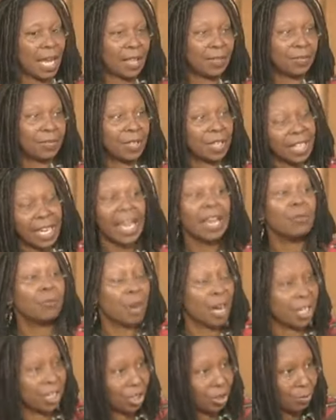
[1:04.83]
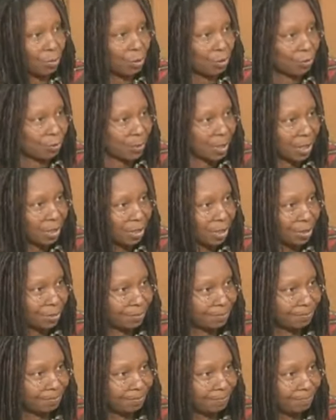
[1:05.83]
and the gay rights movement.
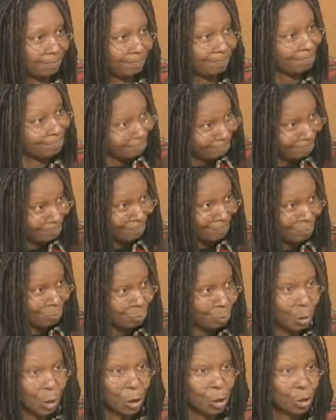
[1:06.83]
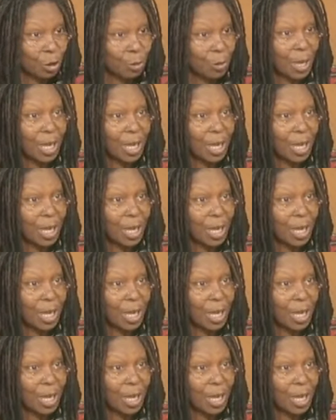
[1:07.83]
Which I